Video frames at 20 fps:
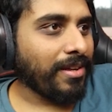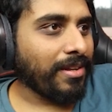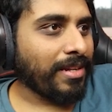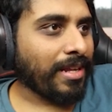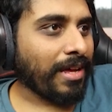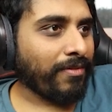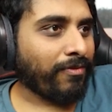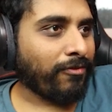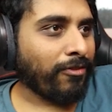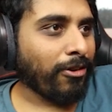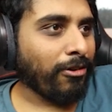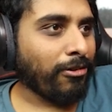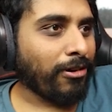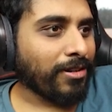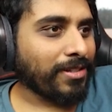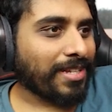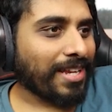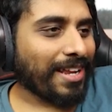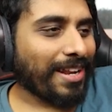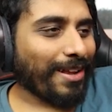that flew
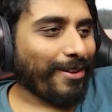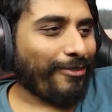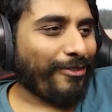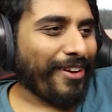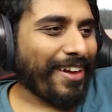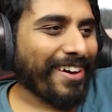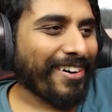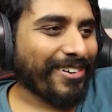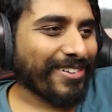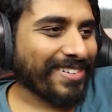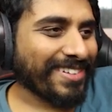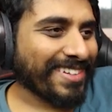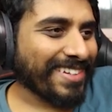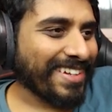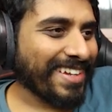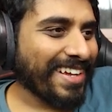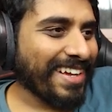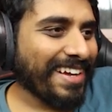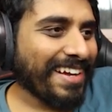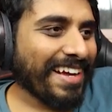onto the field.
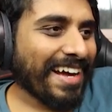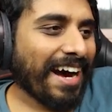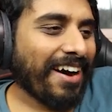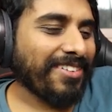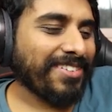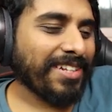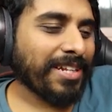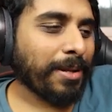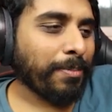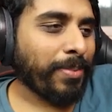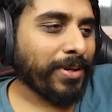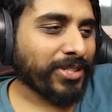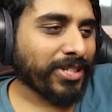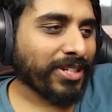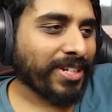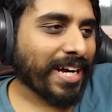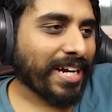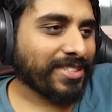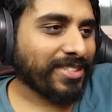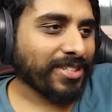How did the
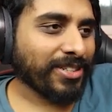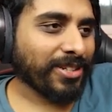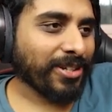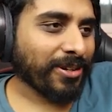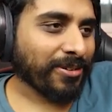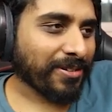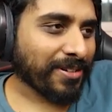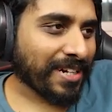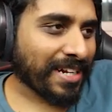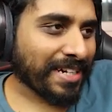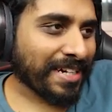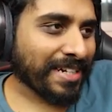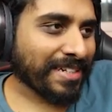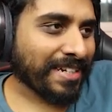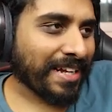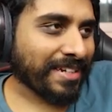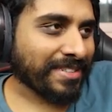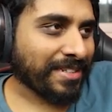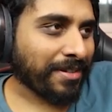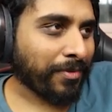pigeon catch it, though? That's